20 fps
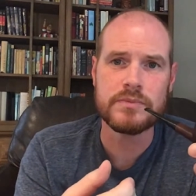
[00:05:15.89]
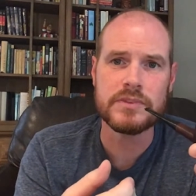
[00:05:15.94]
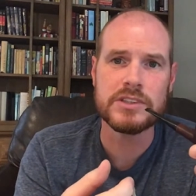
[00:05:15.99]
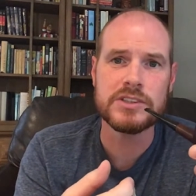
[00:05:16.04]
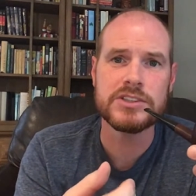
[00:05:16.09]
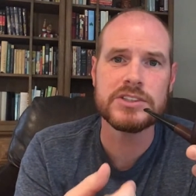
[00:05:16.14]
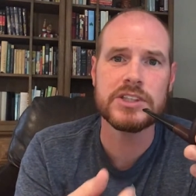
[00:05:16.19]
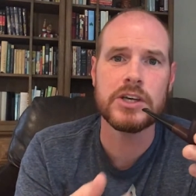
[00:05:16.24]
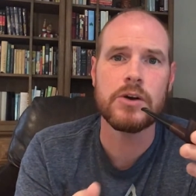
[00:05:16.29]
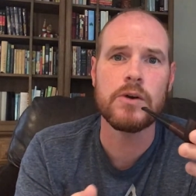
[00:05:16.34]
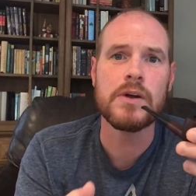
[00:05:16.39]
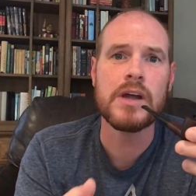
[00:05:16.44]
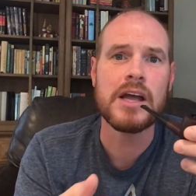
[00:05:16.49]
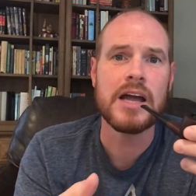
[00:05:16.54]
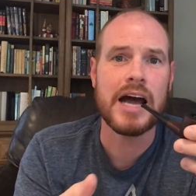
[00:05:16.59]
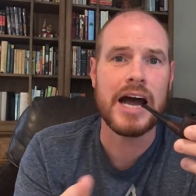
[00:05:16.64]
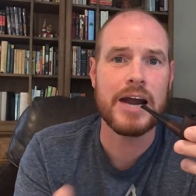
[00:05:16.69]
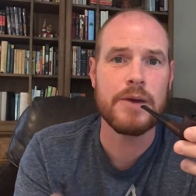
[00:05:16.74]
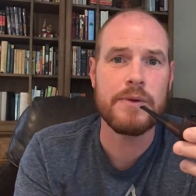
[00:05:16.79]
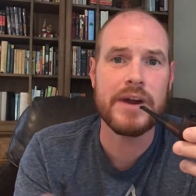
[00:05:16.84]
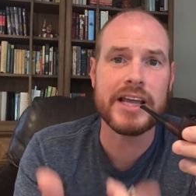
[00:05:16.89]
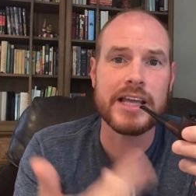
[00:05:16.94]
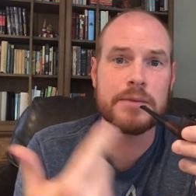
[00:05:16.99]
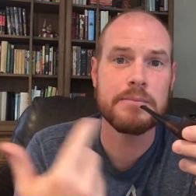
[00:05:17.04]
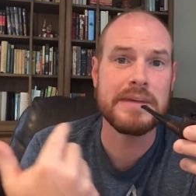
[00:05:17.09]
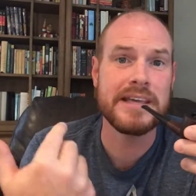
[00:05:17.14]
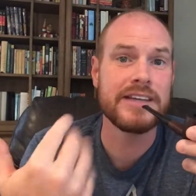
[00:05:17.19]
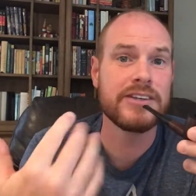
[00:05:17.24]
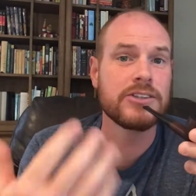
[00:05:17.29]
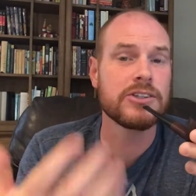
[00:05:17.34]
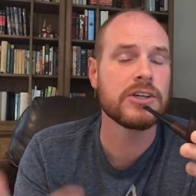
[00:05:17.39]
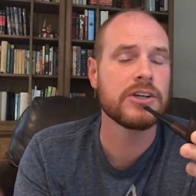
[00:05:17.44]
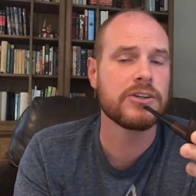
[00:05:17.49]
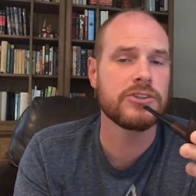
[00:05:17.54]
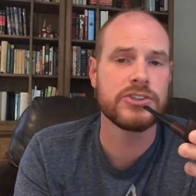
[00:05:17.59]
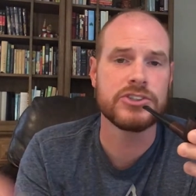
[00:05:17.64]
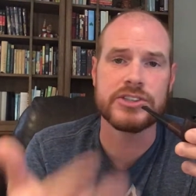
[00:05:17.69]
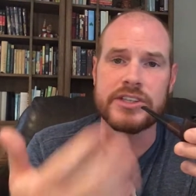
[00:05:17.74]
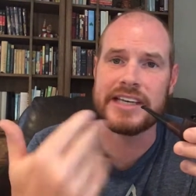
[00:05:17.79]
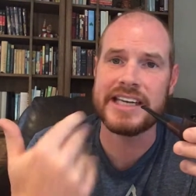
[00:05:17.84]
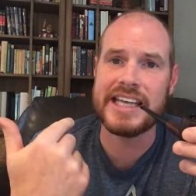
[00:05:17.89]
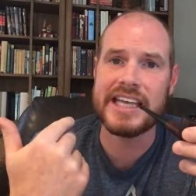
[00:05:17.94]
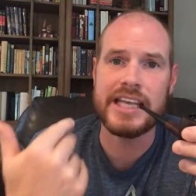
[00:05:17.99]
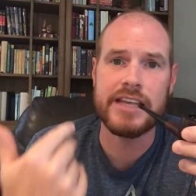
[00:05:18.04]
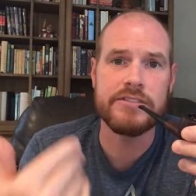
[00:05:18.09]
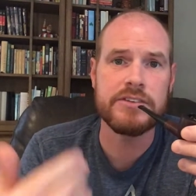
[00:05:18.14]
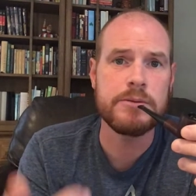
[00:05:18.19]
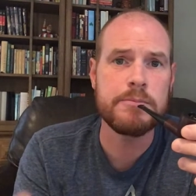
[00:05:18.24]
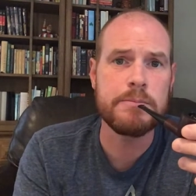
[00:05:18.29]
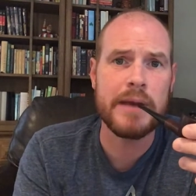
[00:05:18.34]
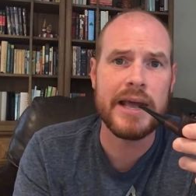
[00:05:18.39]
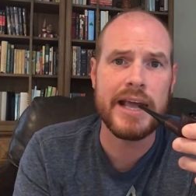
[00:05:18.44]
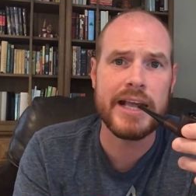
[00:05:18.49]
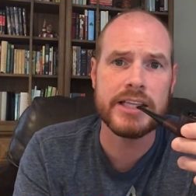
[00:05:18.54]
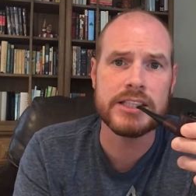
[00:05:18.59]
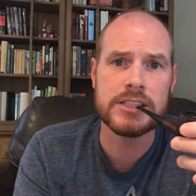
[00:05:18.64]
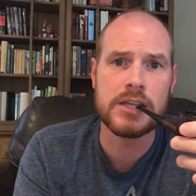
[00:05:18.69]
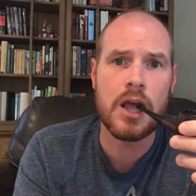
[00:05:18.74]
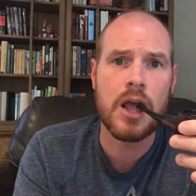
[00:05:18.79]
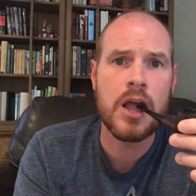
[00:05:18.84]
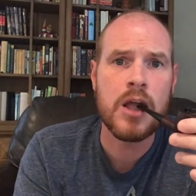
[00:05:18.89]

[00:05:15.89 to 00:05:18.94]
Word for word: So I recommend just an even pace,